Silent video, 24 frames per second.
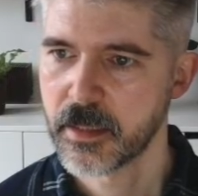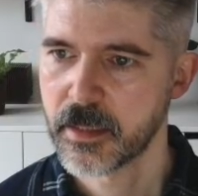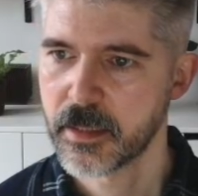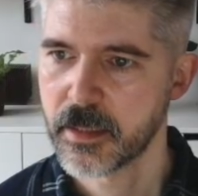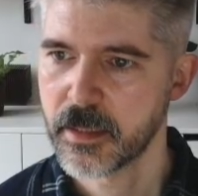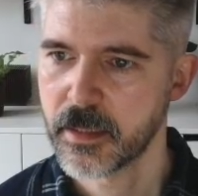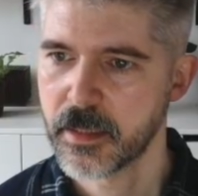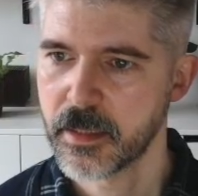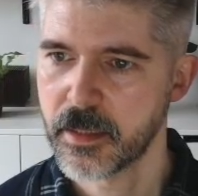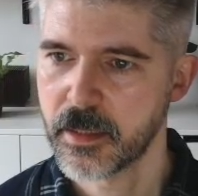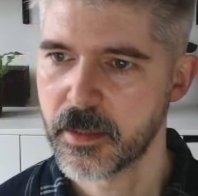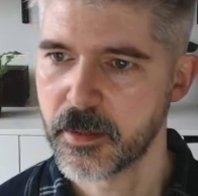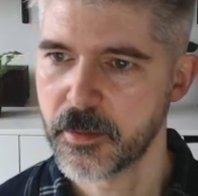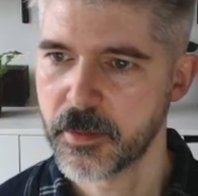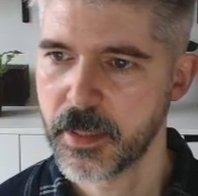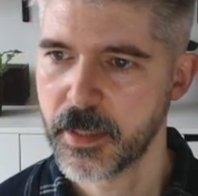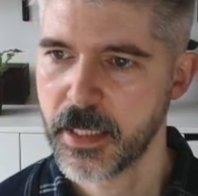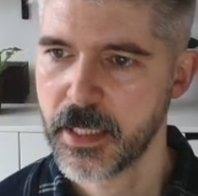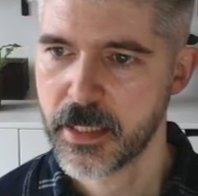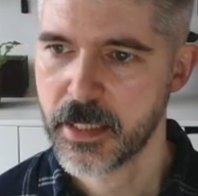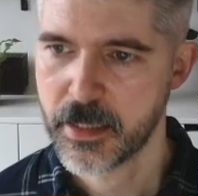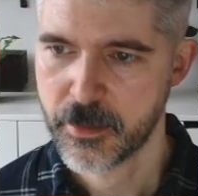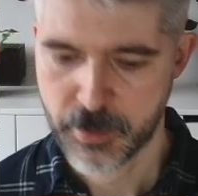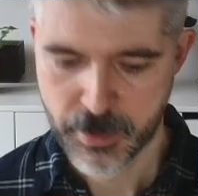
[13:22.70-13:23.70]
All
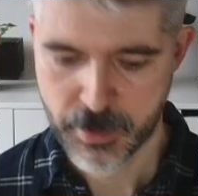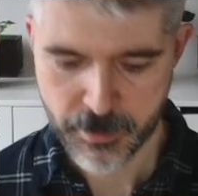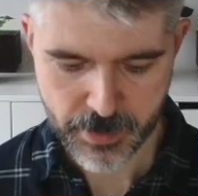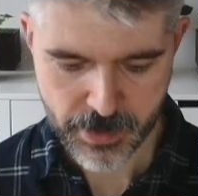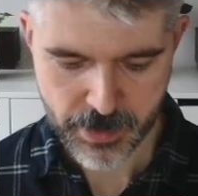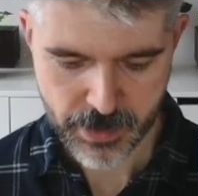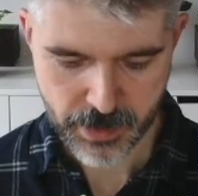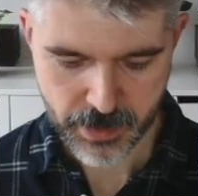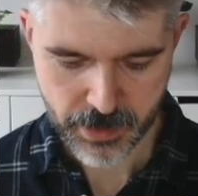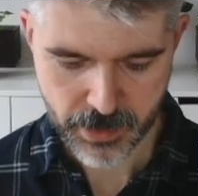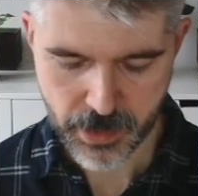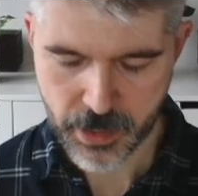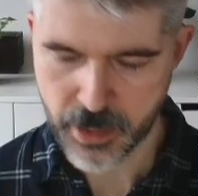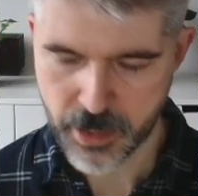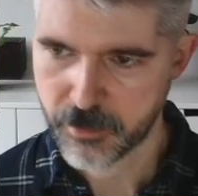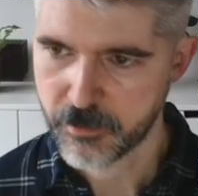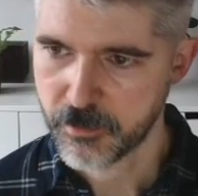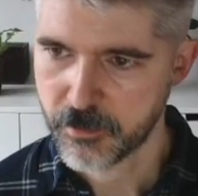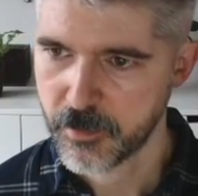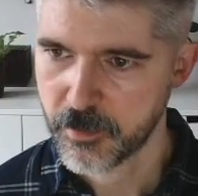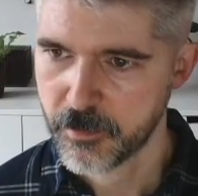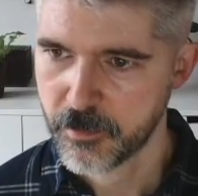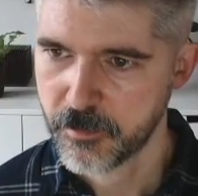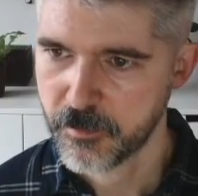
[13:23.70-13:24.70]
right, and we indicate
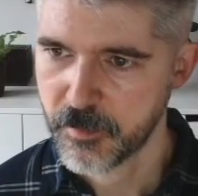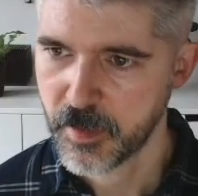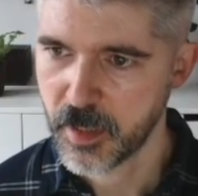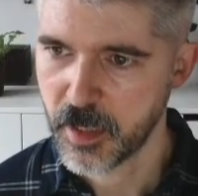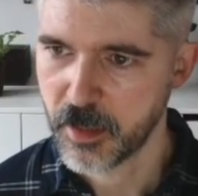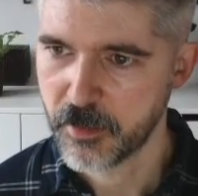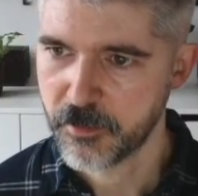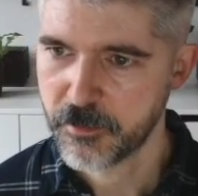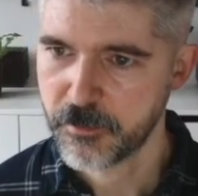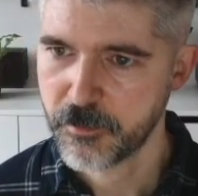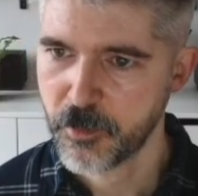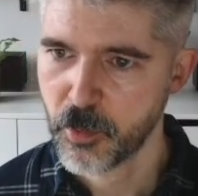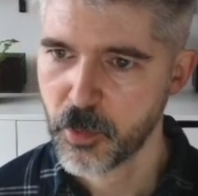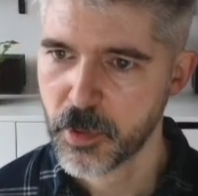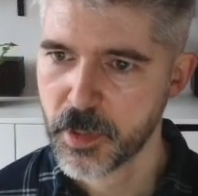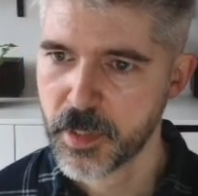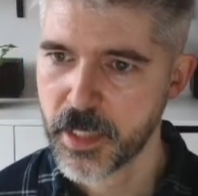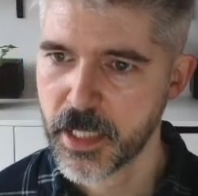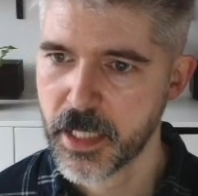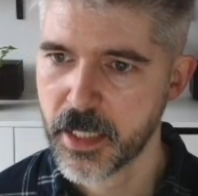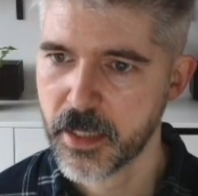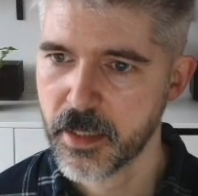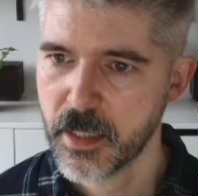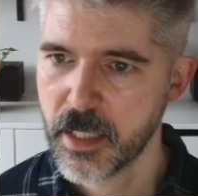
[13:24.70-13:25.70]
4
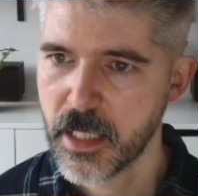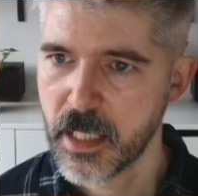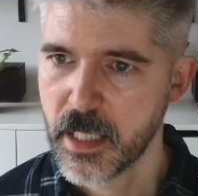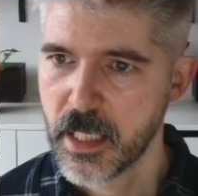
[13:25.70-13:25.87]
there.